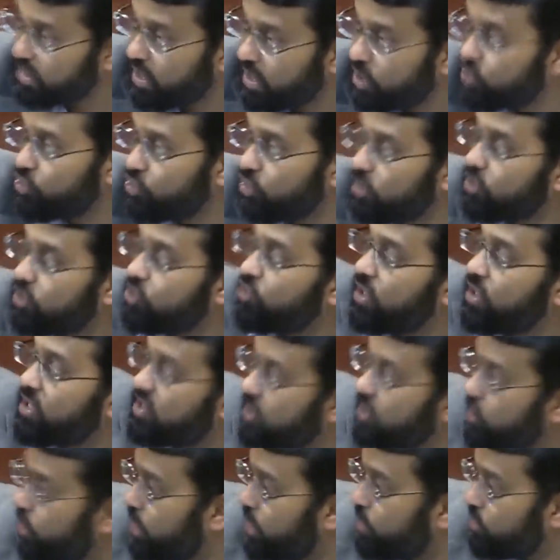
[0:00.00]
shouldn't dress
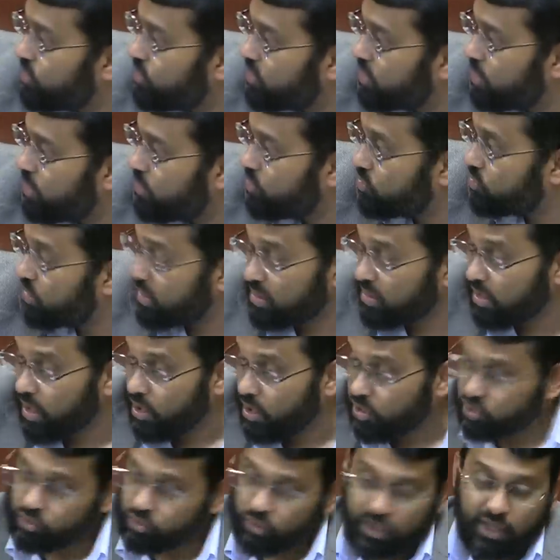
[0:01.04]
the way Muslims dress.
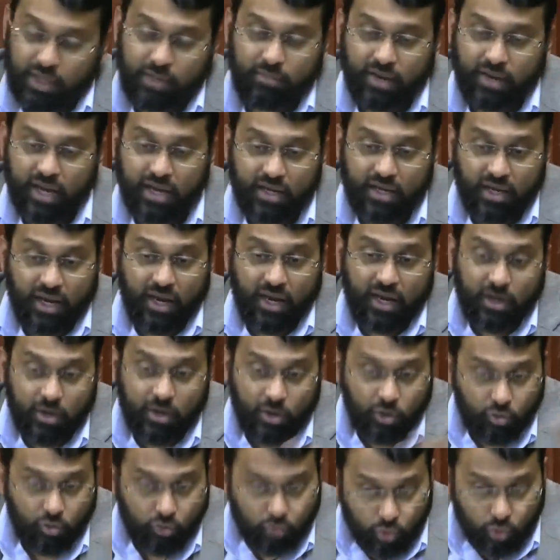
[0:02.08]
So he made a
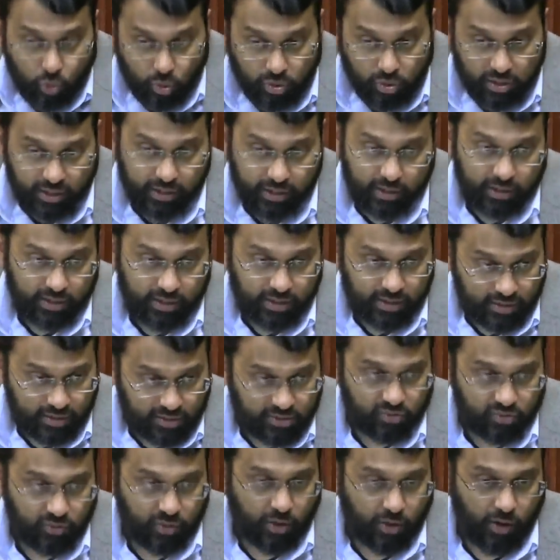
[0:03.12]
ruling in
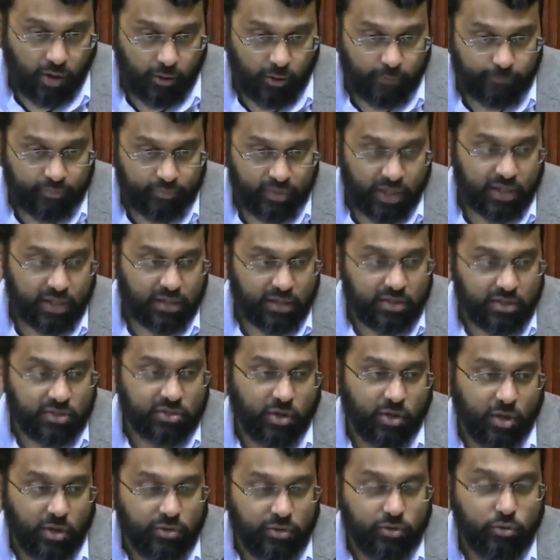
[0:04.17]
this regard, and it is
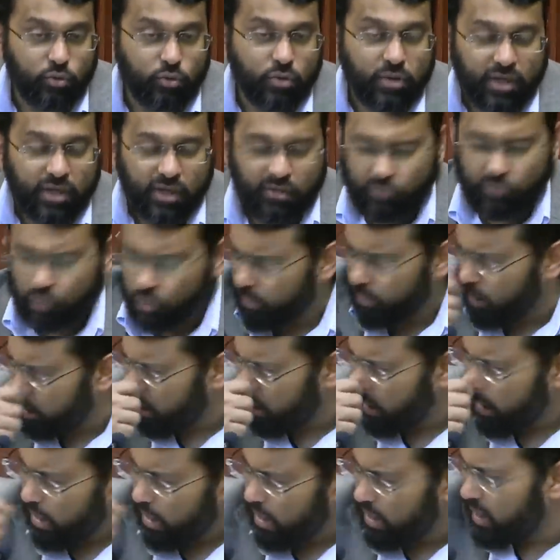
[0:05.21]
called the ruling of Umar.
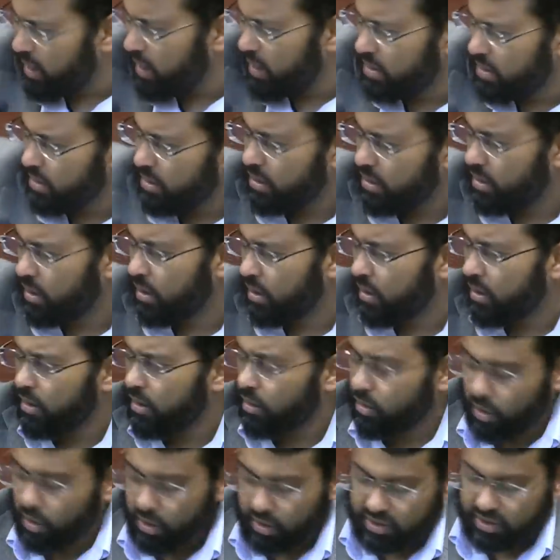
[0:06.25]
And he had a, a
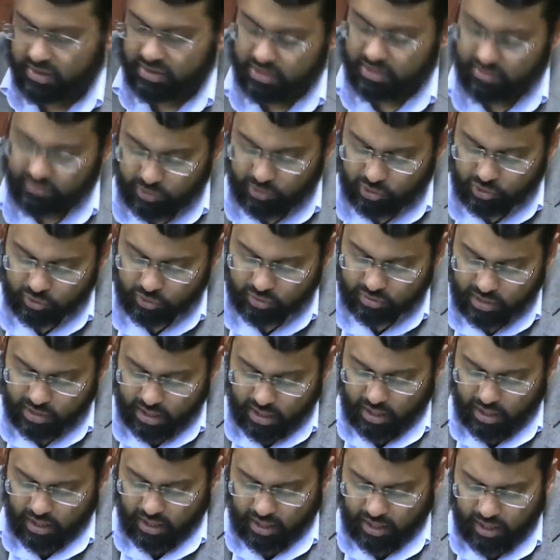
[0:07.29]
long list of issues.
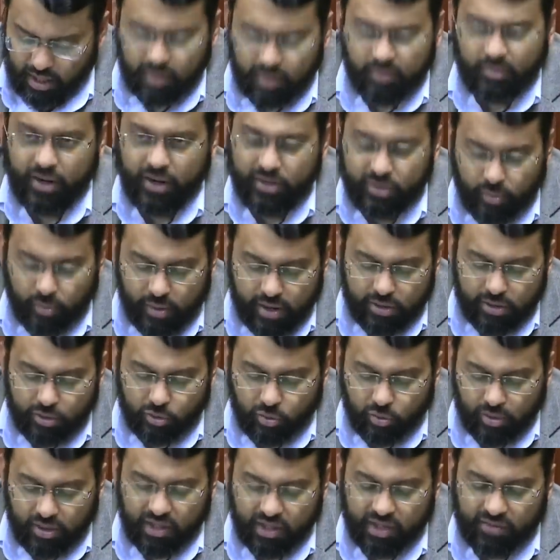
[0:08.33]
And, by the way, the
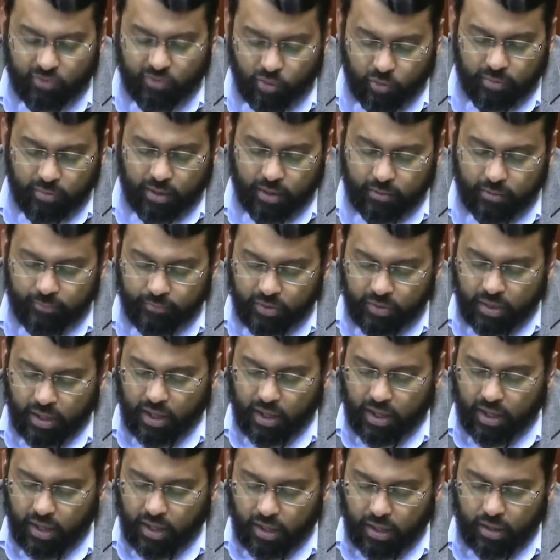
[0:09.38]
ruling of Umar
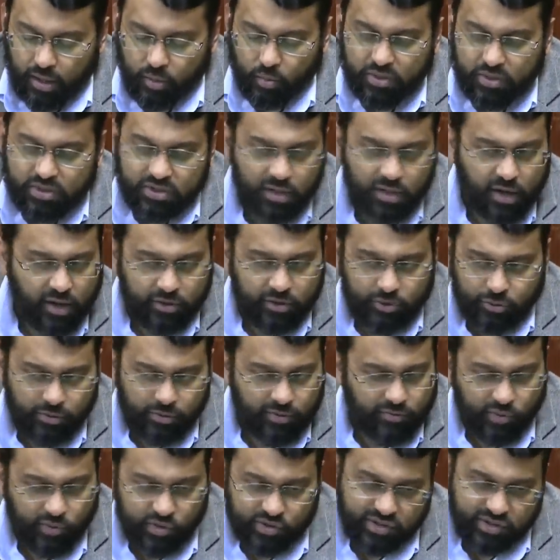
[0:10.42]
uh, was not
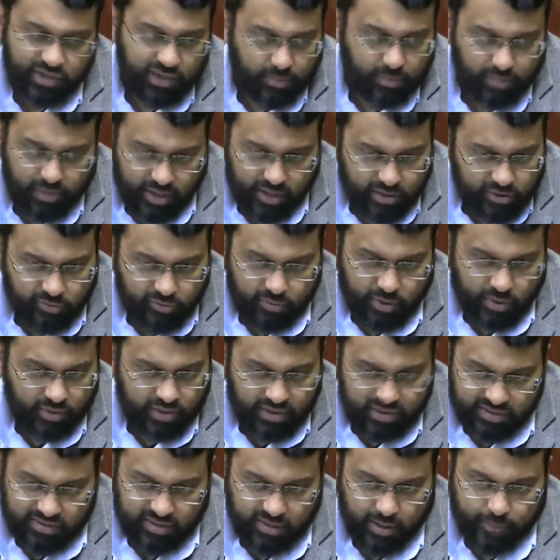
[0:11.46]
universally applied throughout
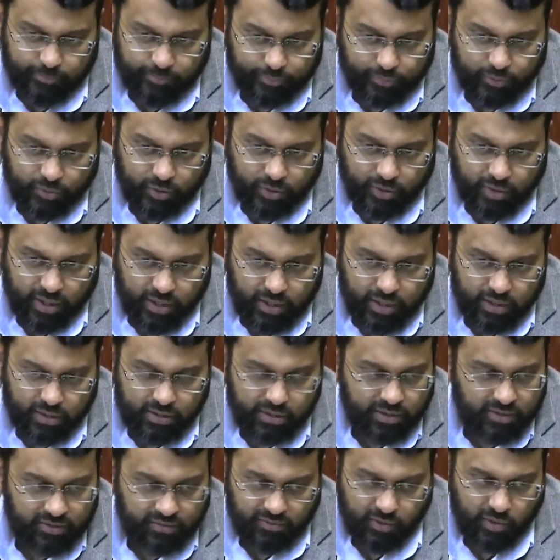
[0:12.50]
Islam. Okay, it is very